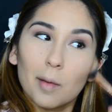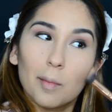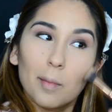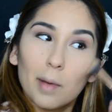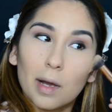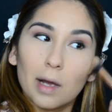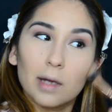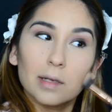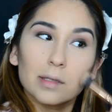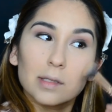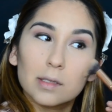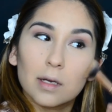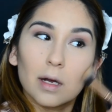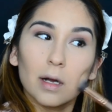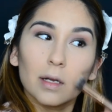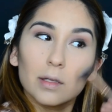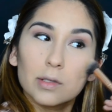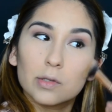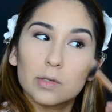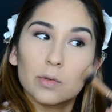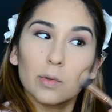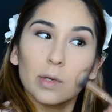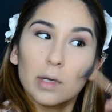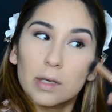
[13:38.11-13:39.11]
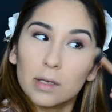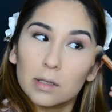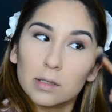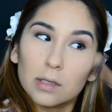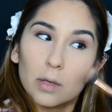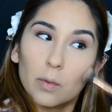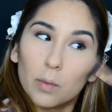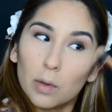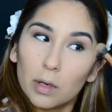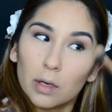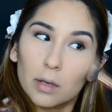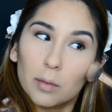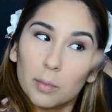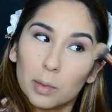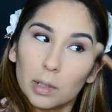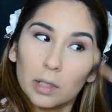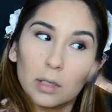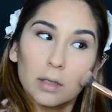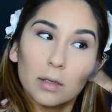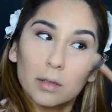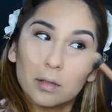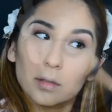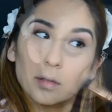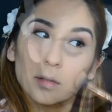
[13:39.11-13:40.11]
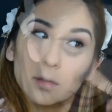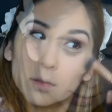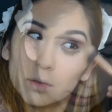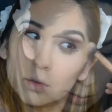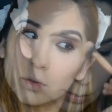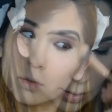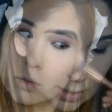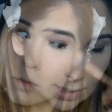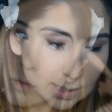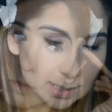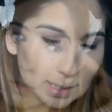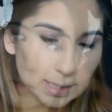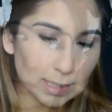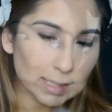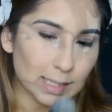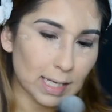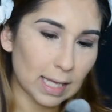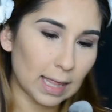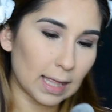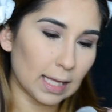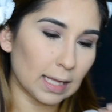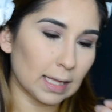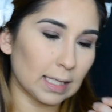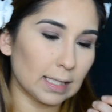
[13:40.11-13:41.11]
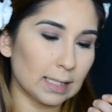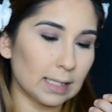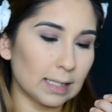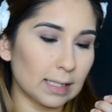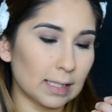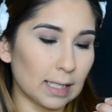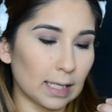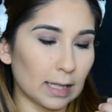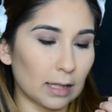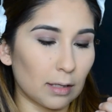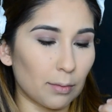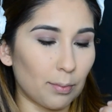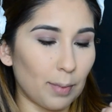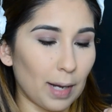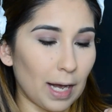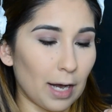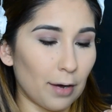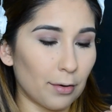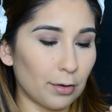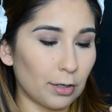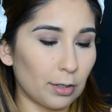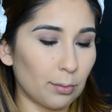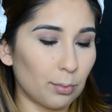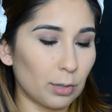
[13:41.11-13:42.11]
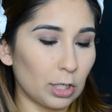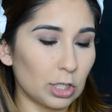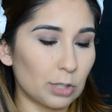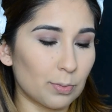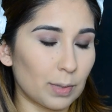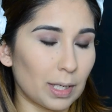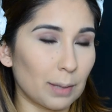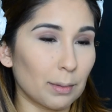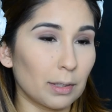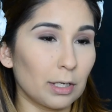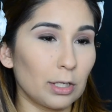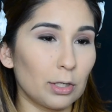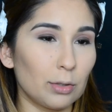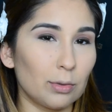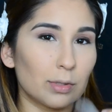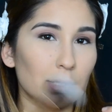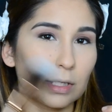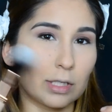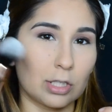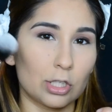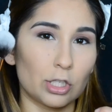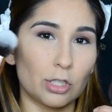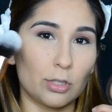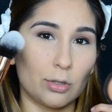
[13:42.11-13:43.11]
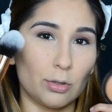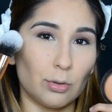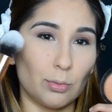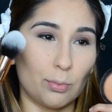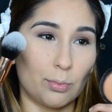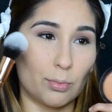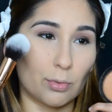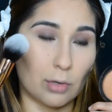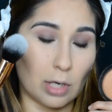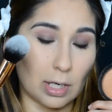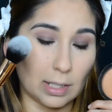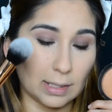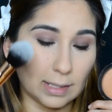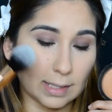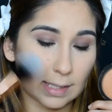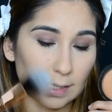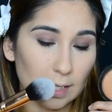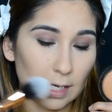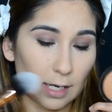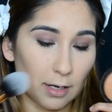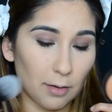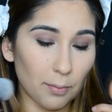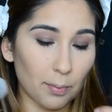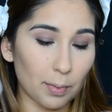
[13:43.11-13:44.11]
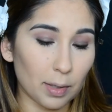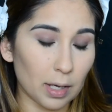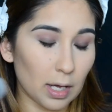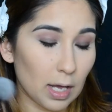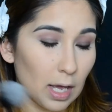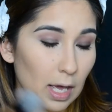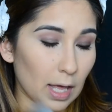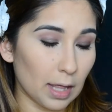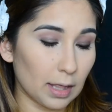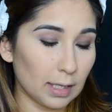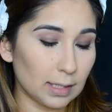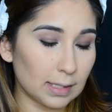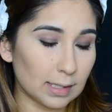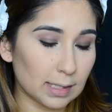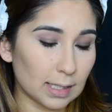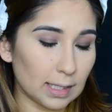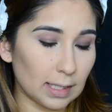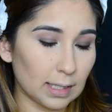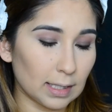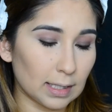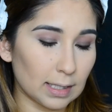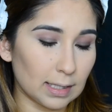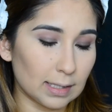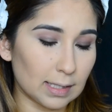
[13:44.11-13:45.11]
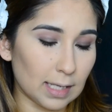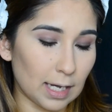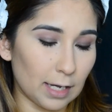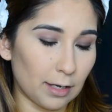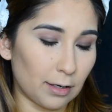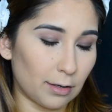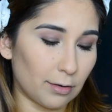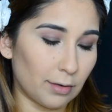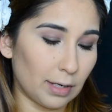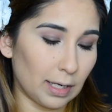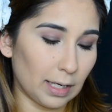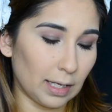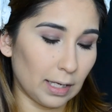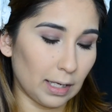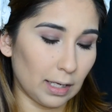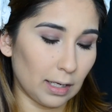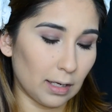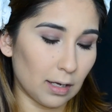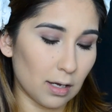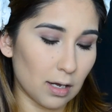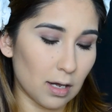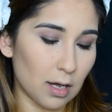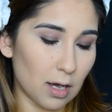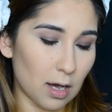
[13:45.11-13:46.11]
I'm as contoured as I wanna be. I think this is like the powder brush, but I'm gonna use it to bronze up the skin because I already